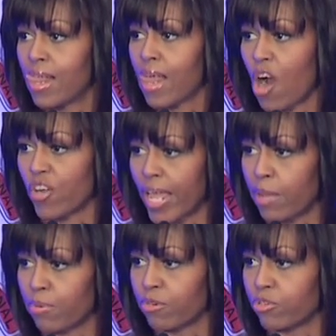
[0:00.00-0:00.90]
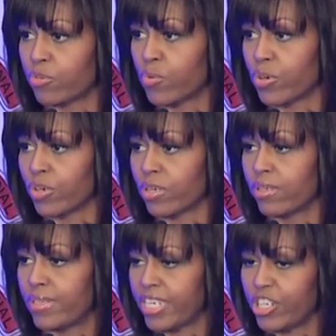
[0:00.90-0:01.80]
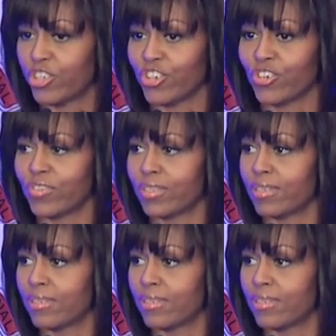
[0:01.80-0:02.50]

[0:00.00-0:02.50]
Our neighbors were teachers and